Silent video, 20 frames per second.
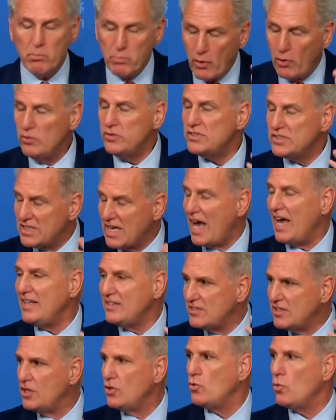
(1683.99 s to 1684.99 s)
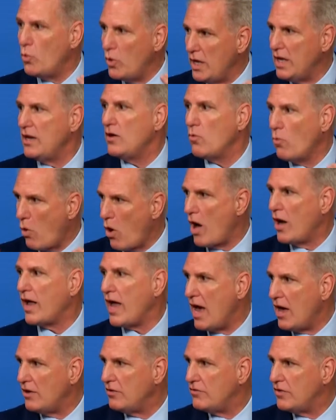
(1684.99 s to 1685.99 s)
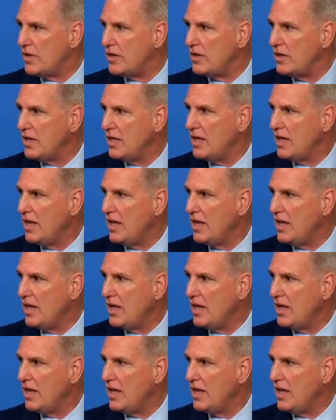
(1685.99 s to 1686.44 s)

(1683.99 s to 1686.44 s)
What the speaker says: Both sides can win and walk out of it.